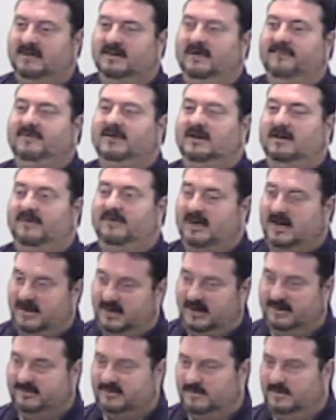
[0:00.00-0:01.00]
lifting on that
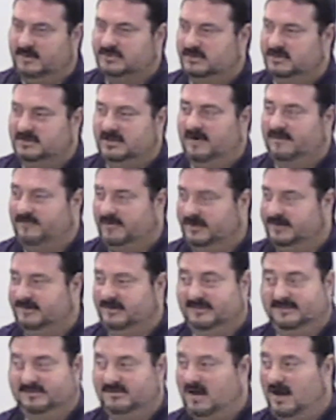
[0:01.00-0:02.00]
is Commissioner Jeffries.
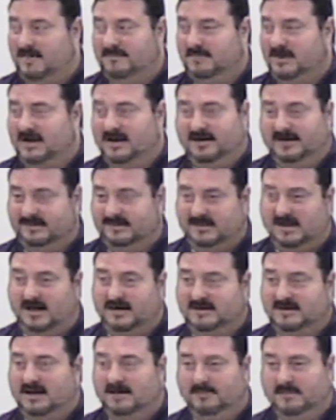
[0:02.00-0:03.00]
It's not me and it's not
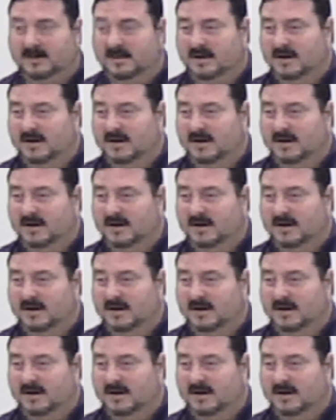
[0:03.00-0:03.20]
him.